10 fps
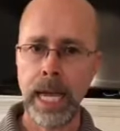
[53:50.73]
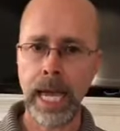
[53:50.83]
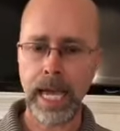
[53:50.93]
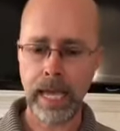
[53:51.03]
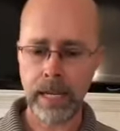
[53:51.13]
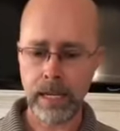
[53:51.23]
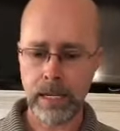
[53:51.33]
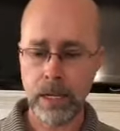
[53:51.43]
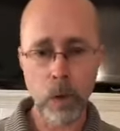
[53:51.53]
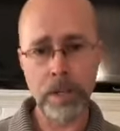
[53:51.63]
And
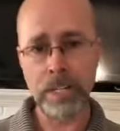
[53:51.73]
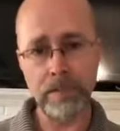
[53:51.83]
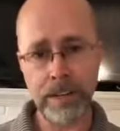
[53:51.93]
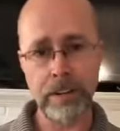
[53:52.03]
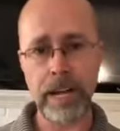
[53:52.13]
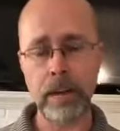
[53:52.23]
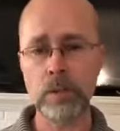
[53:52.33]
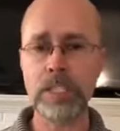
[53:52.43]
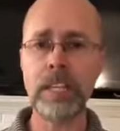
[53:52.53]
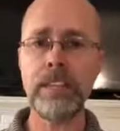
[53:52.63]
no one could figure it
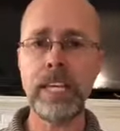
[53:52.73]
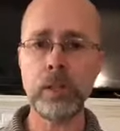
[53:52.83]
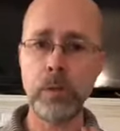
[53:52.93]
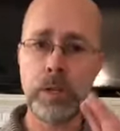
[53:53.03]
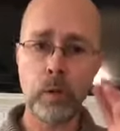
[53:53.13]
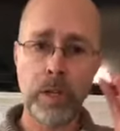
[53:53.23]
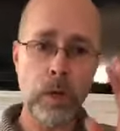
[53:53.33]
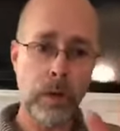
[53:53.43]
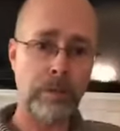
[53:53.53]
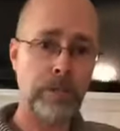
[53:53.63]
out. See, the thing is, when,
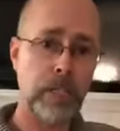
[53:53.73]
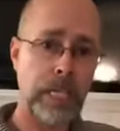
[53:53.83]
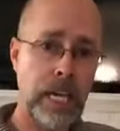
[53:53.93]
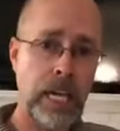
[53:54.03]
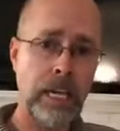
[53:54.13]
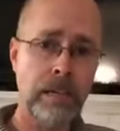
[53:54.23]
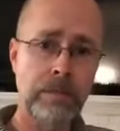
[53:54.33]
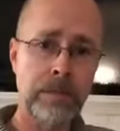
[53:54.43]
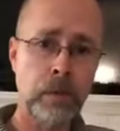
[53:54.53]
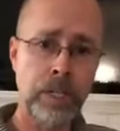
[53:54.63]
when you went for the king,
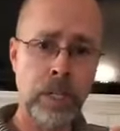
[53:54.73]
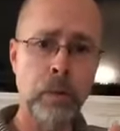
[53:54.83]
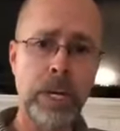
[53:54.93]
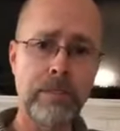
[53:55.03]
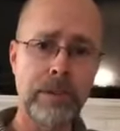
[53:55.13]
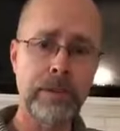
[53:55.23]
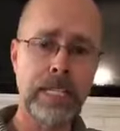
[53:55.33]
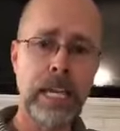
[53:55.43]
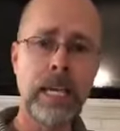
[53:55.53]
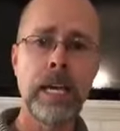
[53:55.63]
when you went in front
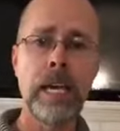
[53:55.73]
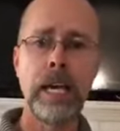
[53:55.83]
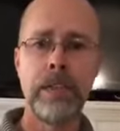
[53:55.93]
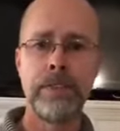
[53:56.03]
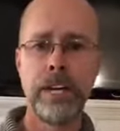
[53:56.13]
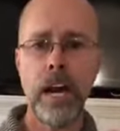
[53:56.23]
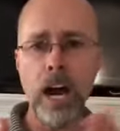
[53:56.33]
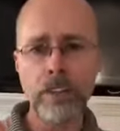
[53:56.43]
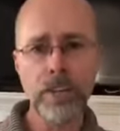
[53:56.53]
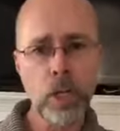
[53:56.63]
of the king,
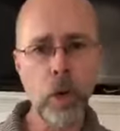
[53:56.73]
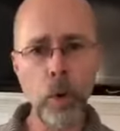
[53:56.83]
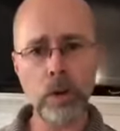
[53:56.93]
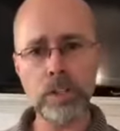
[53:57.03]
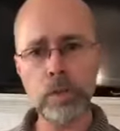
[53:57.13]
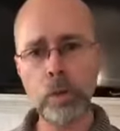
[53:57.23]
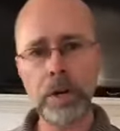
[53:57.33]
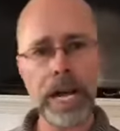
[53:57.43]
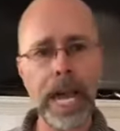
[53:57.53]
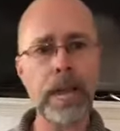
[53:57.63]
the other courts
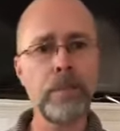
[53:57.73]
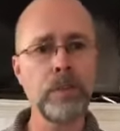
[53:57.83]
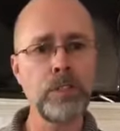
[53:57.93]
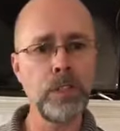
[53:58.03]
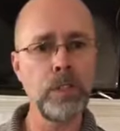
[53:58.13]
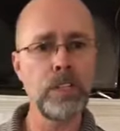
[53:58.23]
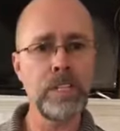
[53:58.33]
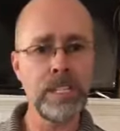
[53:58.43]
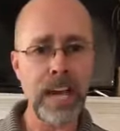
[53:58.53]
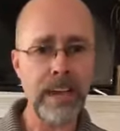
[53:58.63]
weren't able to
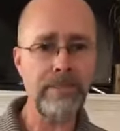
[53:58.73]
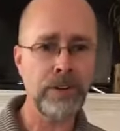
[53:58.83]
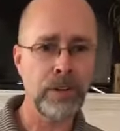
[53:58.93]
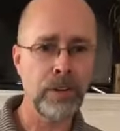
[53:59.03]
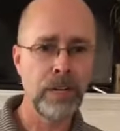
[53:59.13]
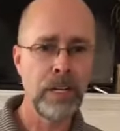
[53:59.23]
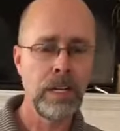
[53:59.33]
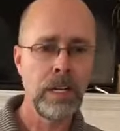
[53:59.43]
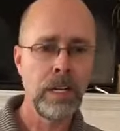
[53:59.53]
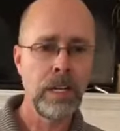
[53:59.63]
decipher
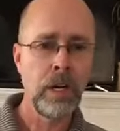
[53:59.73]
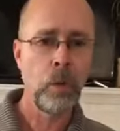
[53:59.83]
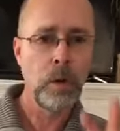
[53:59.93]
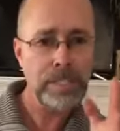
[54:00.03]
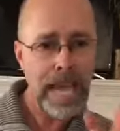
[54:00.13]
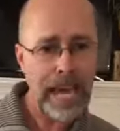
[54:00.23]
what's